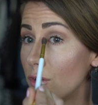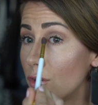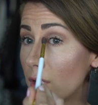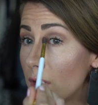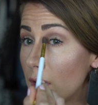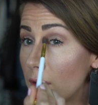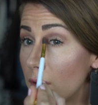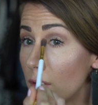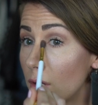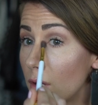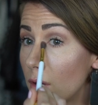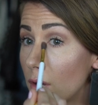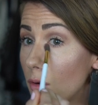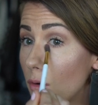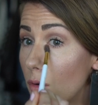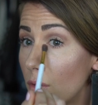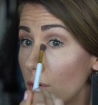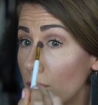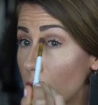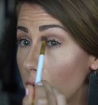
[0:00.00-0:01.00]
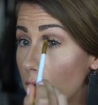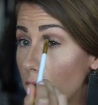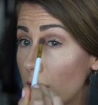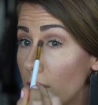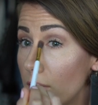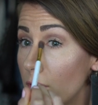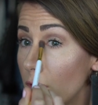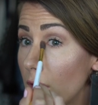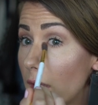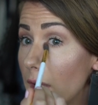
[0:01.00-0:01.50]
your inner corner
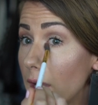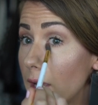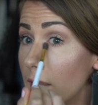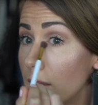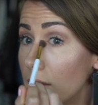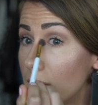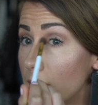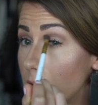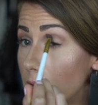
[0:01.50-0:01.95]
of your eye.